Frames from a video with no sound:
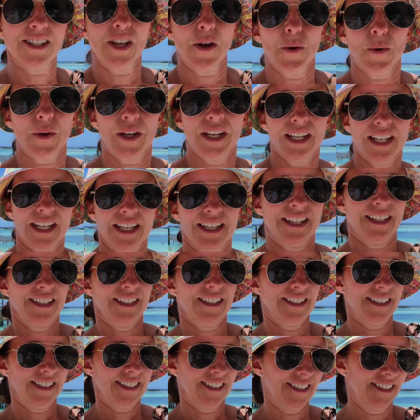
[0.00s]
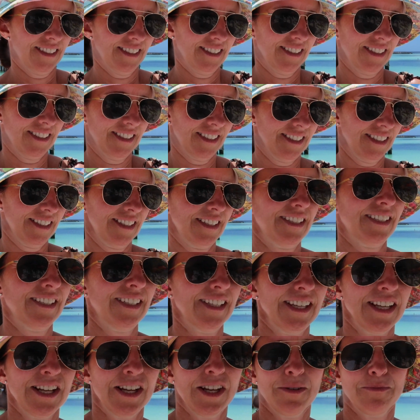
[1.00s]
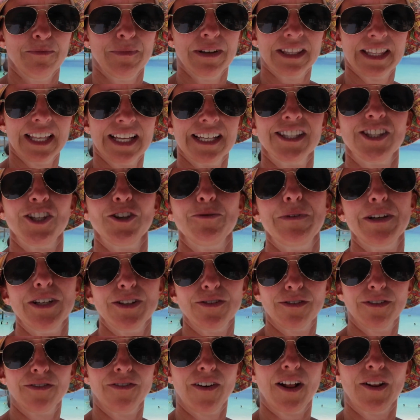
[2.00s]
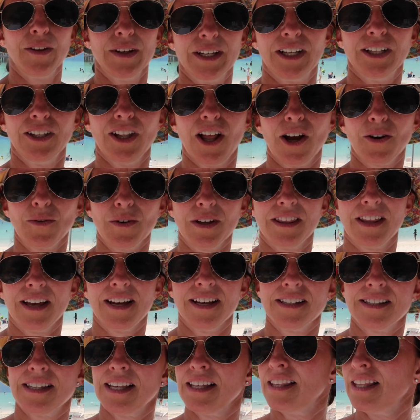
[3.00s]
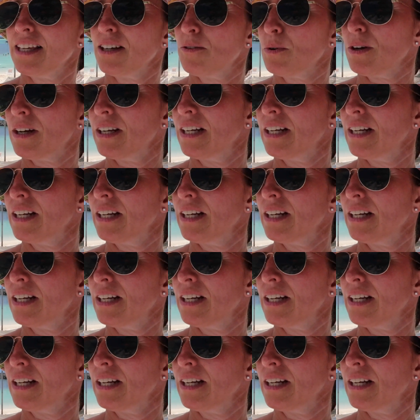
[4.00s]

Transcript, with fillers: soak it in. But thanks so much for following along with us. I think we're